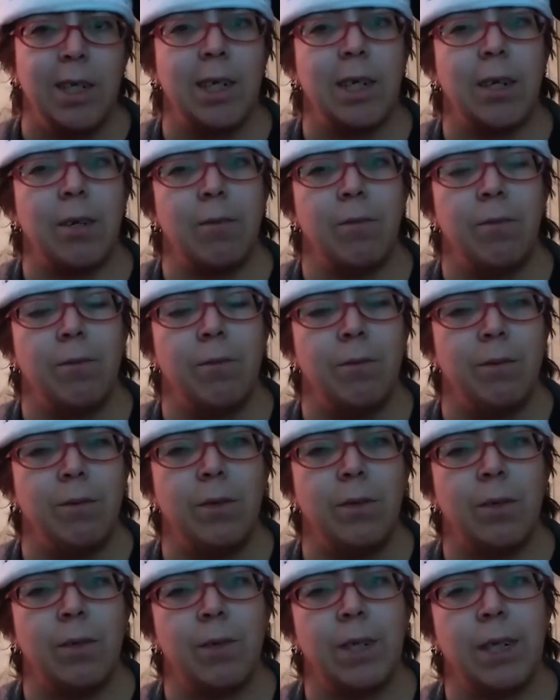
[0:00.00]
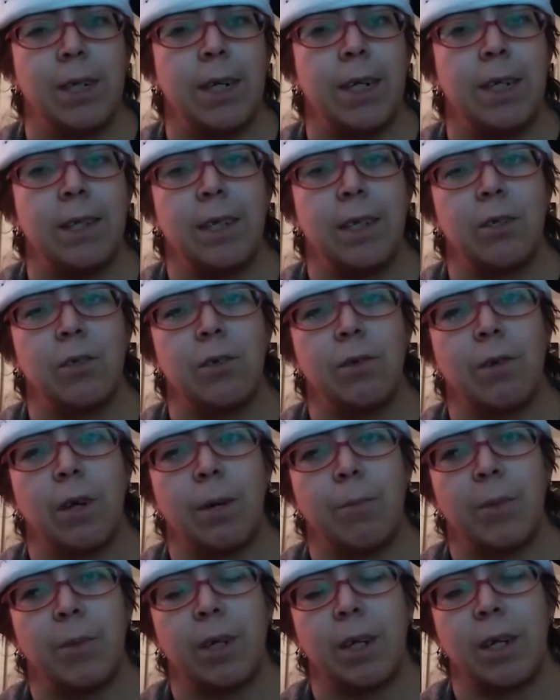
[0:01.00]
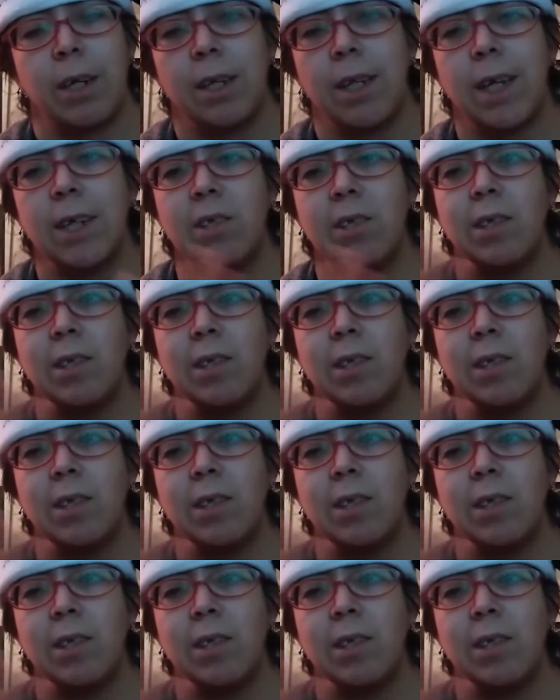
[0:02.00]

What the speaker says: yeah, don't need anything too complicated.